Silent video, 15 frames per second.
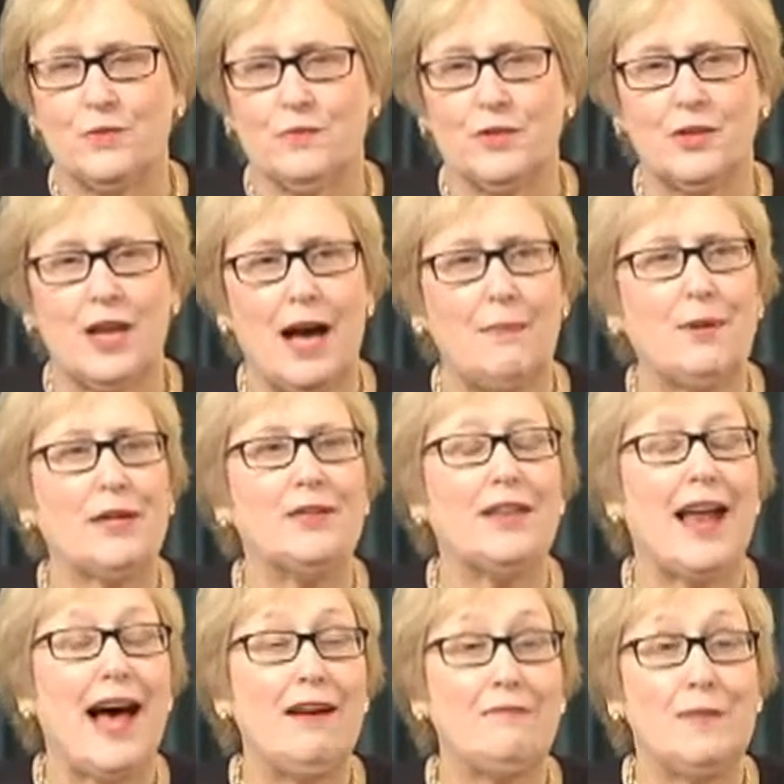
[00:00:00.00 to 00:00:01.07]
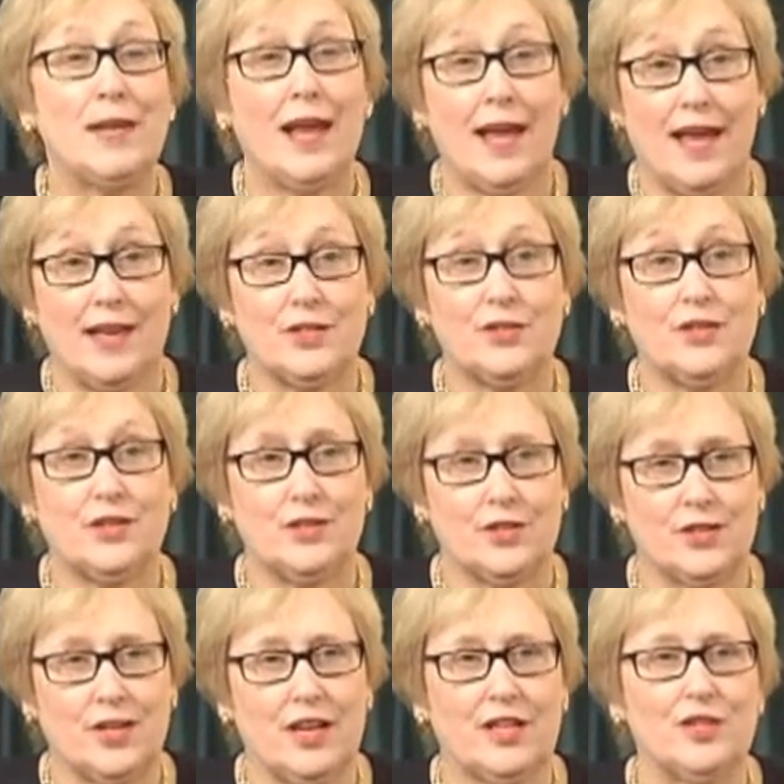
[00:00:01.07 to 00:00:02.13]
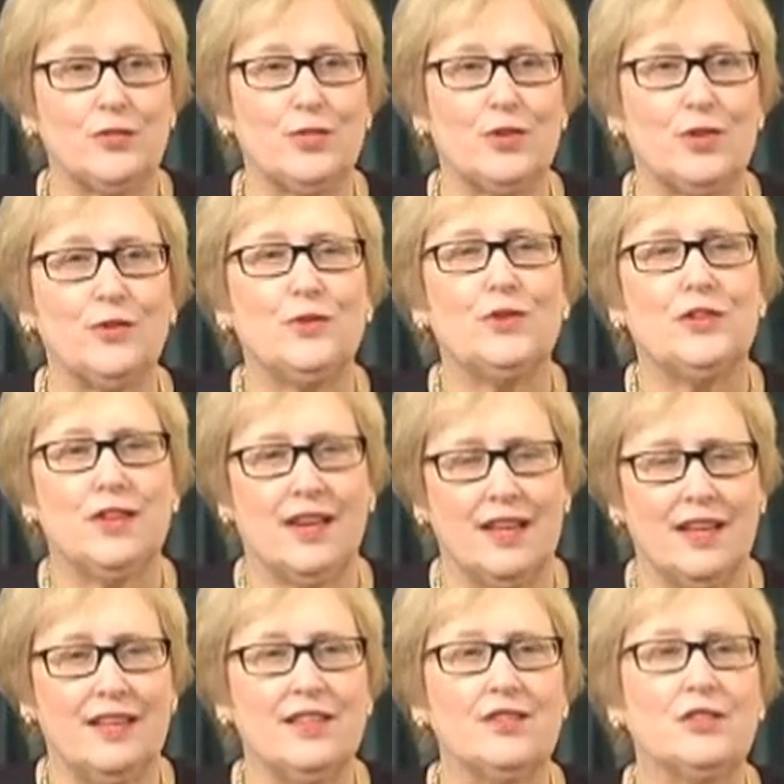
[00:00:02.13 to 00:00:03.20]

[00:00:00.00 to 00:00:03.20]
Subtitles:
The topic that I've been asked to discuss with you today